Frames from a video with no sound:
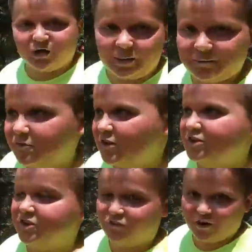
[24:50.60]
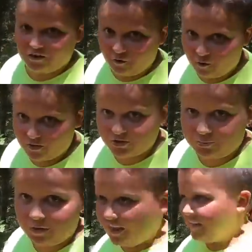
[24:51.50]
striped fish is very
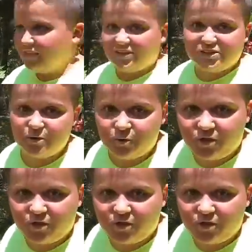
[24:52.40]
awesome. Let's do